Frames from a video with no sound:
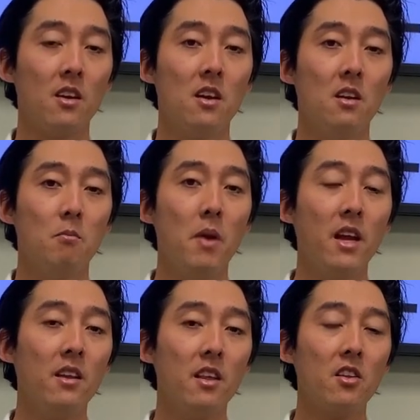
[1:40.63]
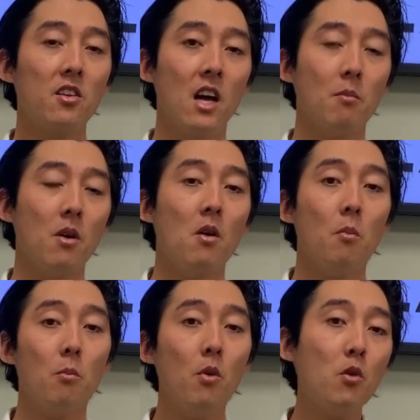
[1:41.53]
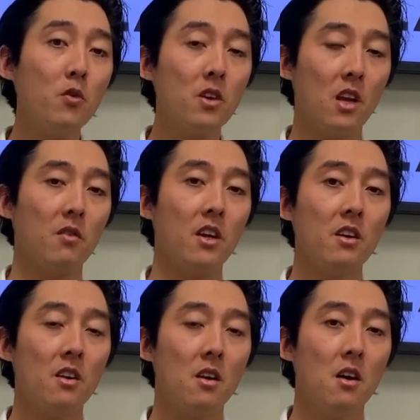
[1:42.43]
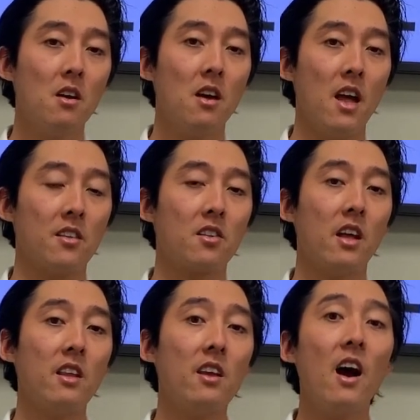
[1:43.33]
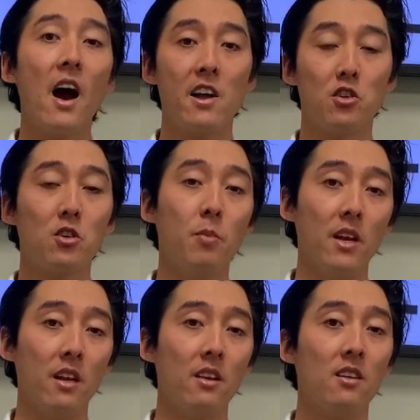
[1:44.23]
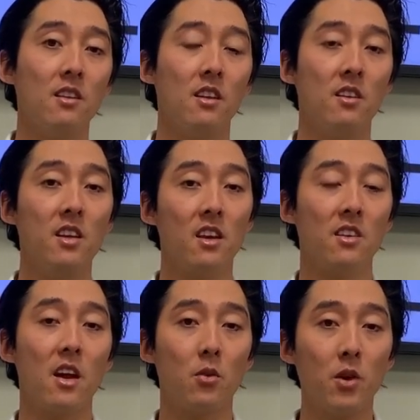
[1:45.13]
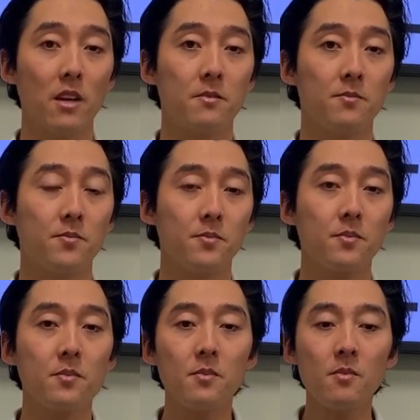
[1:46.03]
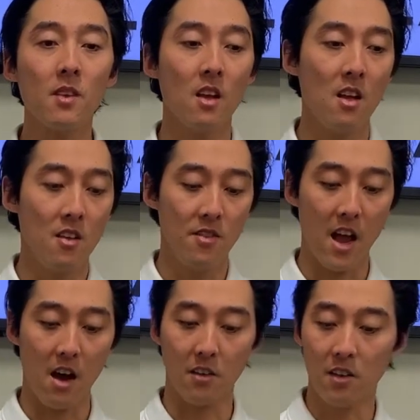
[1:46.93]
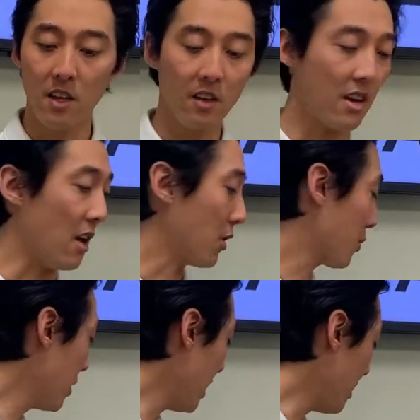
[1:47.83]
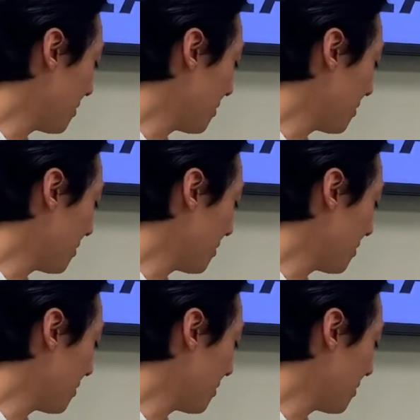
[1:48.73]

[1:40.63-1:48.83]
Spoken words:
making this club more forgiving and slightly higher spinning than the TSi3. Now the TSi3,